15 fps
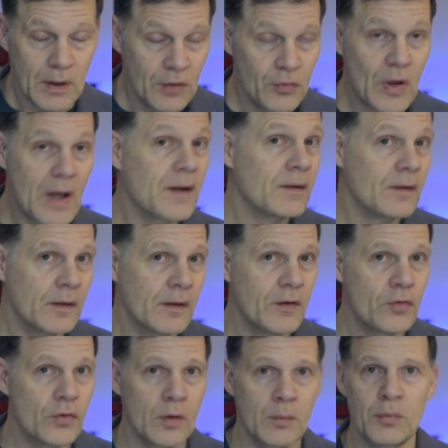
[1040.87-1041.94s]
sat in the
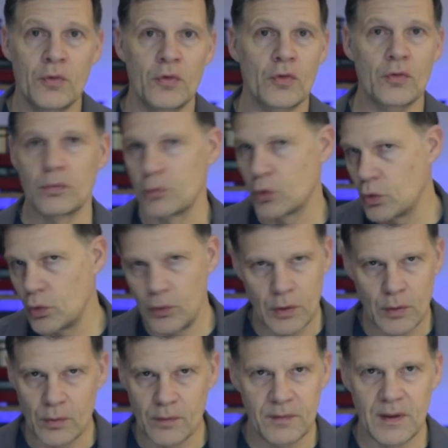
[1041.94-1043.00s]
listening position, couldn't
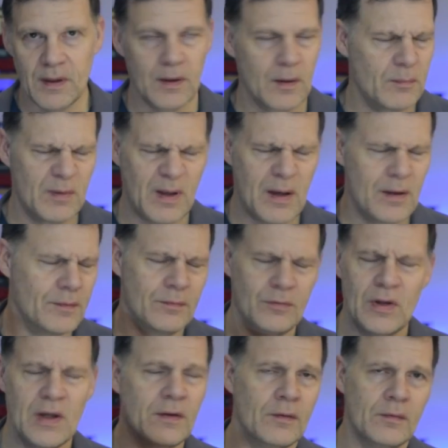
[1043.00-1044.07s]
hear a thing,
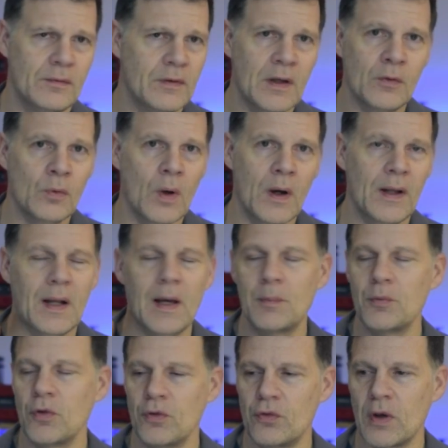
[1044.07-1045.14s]
dead quiet,
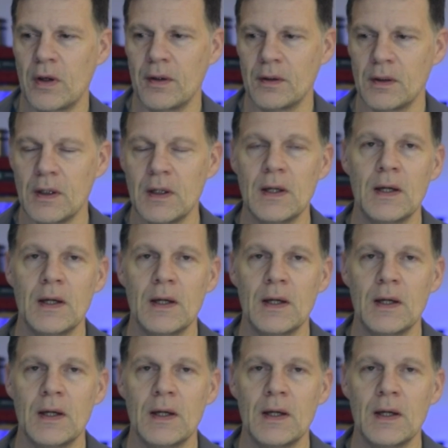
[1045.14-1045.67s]
absolutely silent.